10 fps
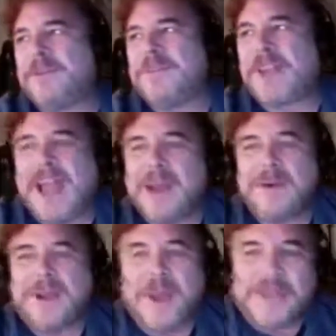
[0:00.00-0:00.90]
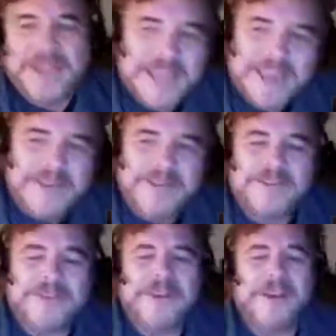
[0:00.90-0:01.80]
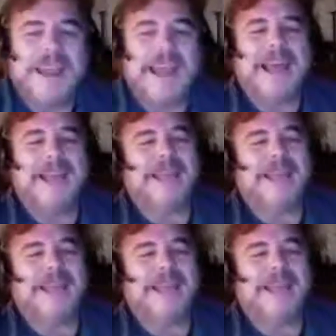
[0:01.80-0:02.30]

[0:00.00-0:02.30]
to the sky where nothing is. And